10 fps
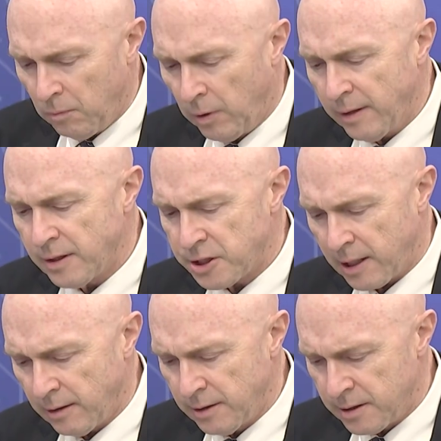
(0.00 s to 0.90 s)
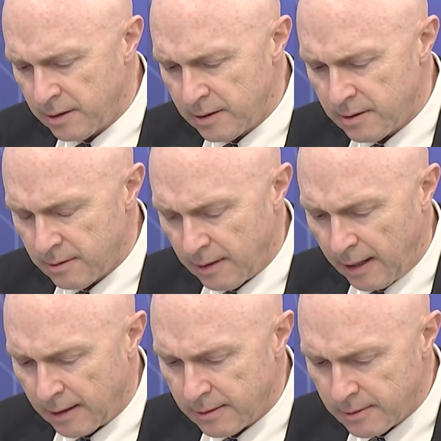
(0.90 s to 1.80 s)
One of the challenges
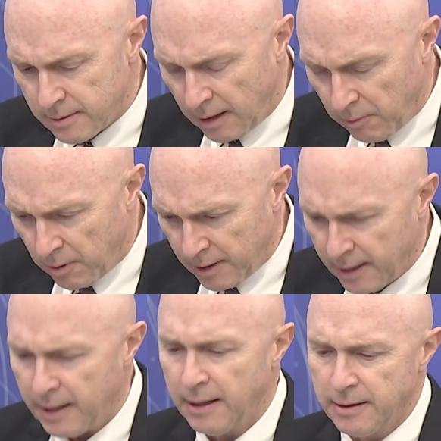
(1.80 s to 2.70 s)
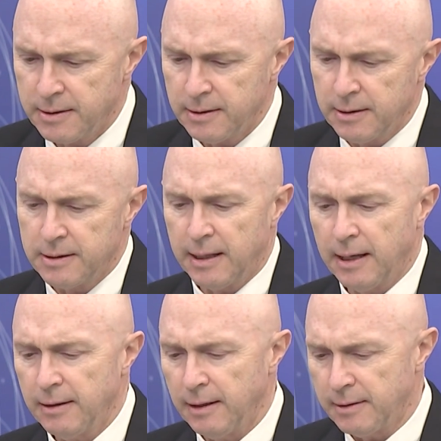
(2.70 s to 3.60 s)
that Taiwan has is
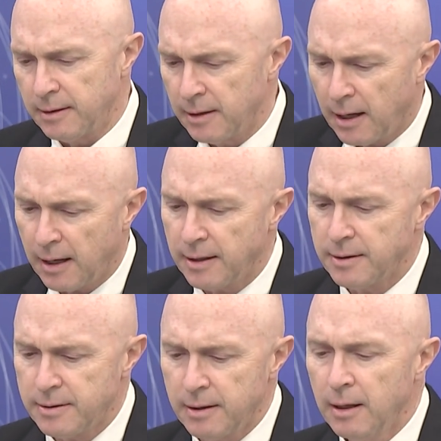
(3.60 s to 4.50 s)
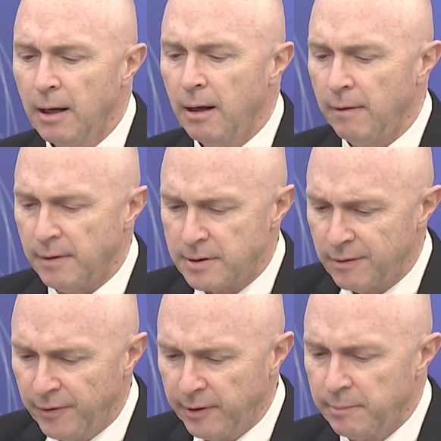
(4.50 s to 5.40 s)
that it denies the
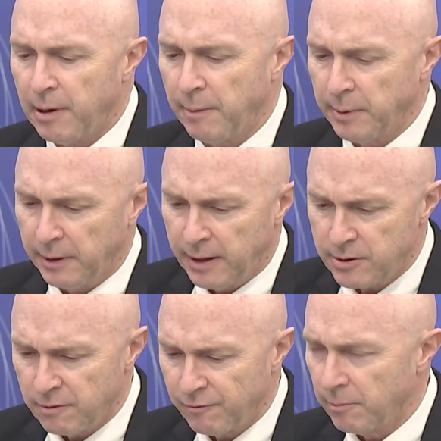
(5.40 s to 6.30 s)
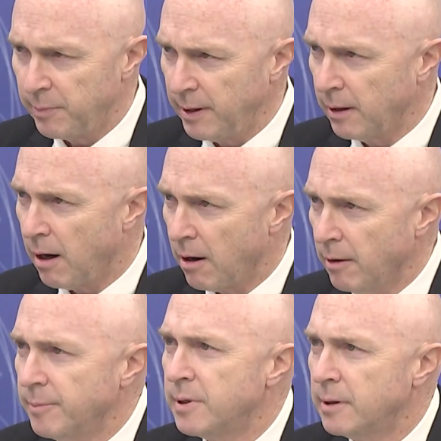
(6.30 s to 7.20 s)
civilian population from being
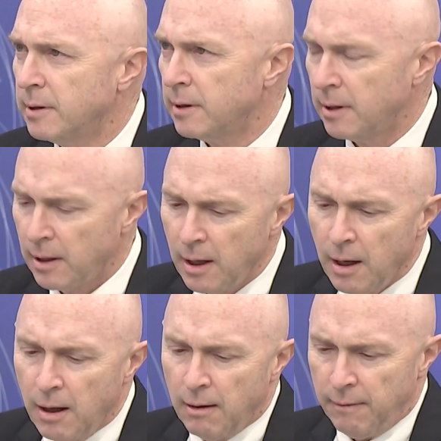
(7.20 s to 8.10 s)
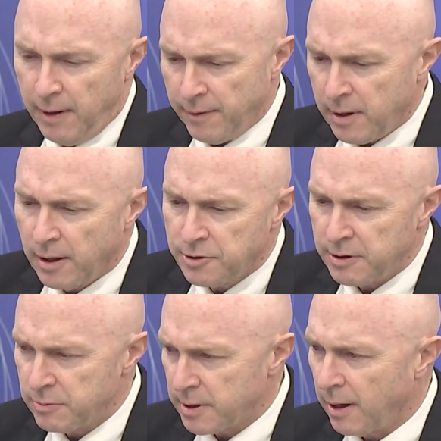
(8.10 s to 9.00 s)
armed. The other
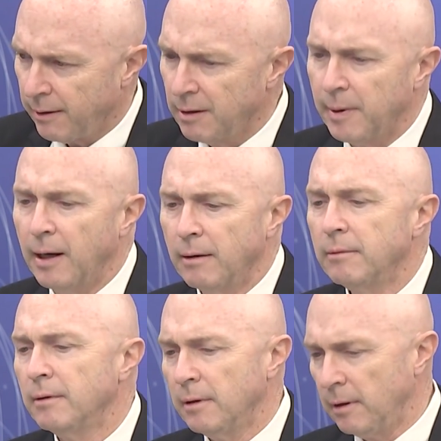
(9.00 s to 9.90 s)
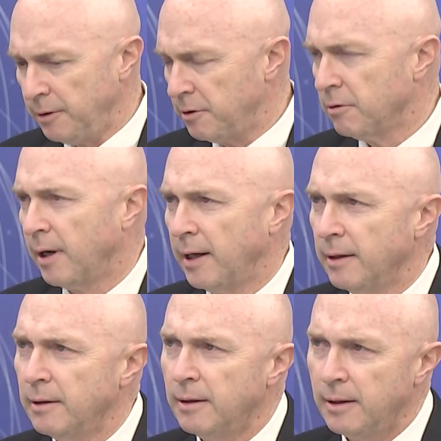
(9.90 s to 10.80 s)
countries we're talking about,
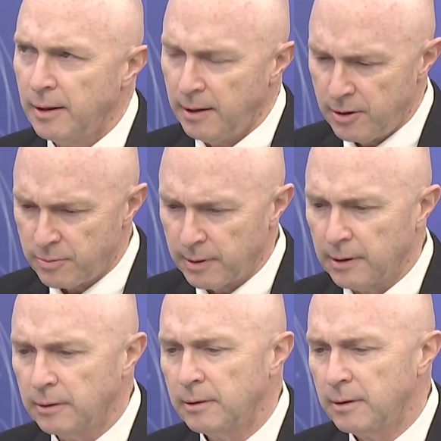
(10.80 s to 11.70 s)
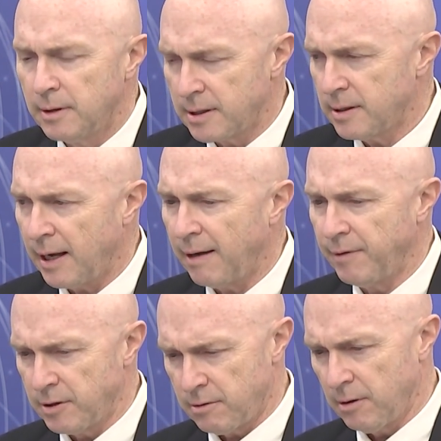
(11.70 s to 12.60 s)
Ukraine, Israel, doesn't have
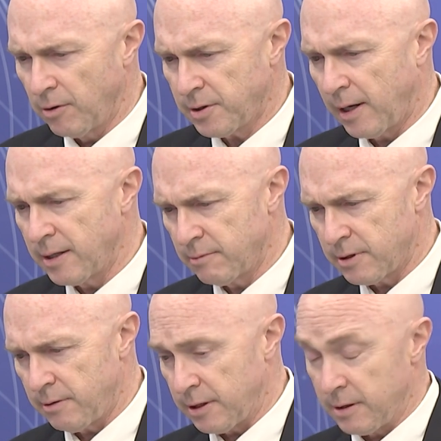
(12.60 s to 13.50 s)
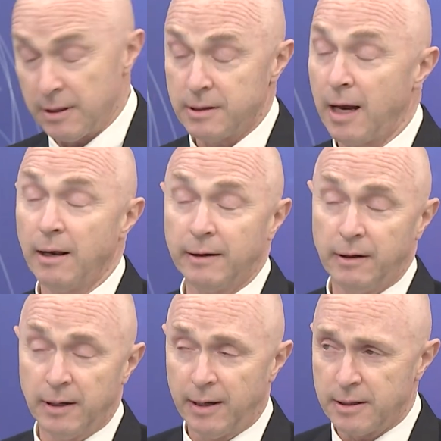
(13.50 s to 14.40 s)
those kinds of restrictions. It's not like the
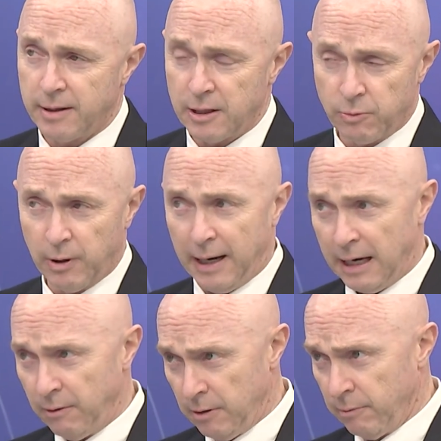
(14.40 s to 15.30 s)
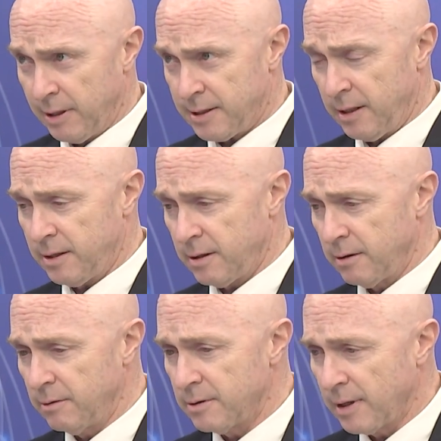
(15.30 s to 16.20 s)
United States where any US citizen
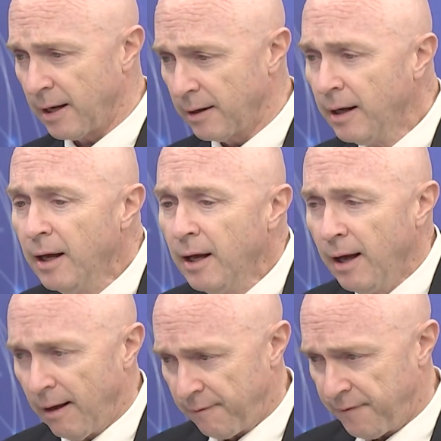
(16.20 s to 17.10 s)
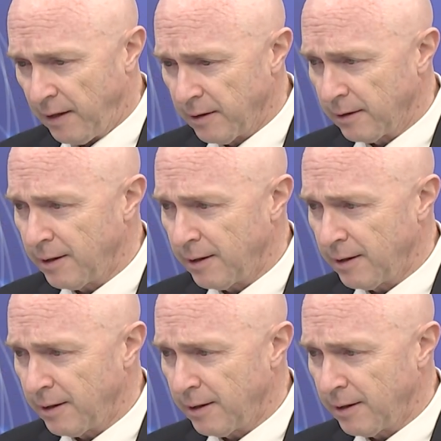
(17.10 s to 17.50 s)
who's not a felon